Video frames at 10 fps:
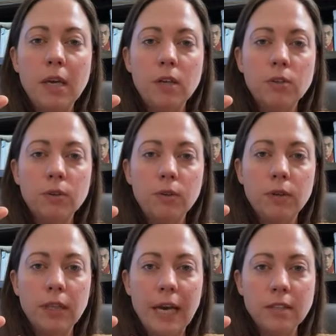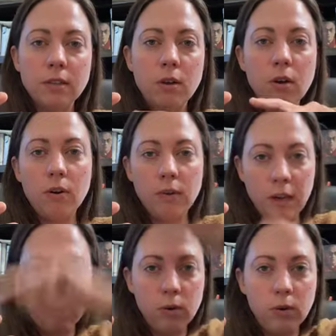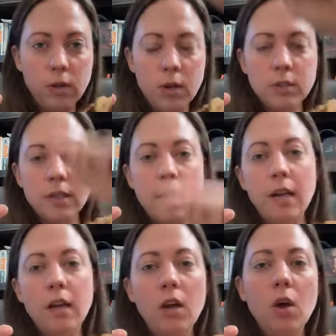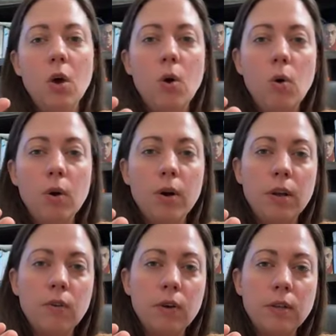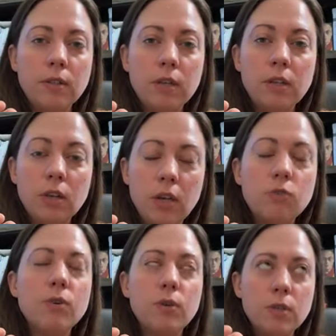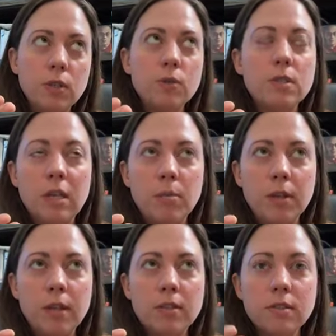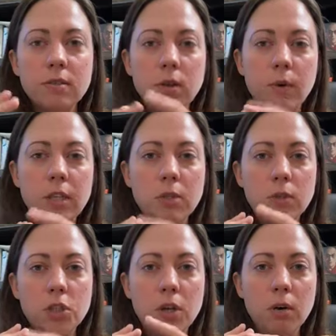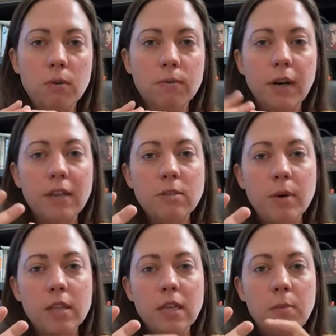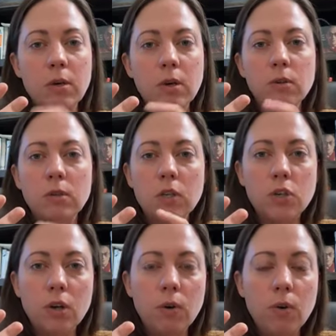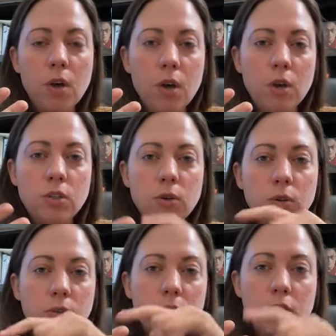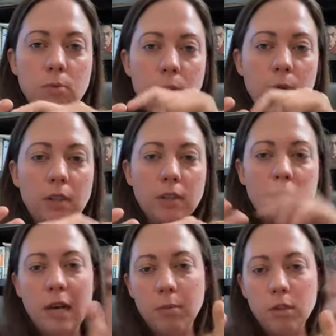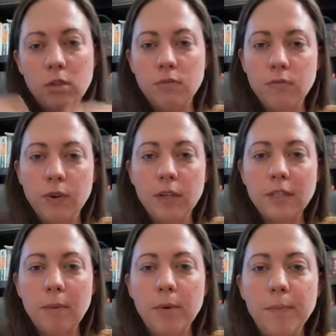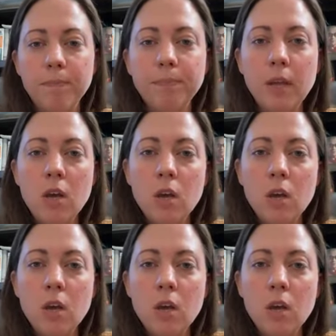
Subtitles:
making shoulder and last longer down the whole long side, or introduce a new stimulus going to a show, right? So by the time you go to a show, shoulder in should be well established, for example.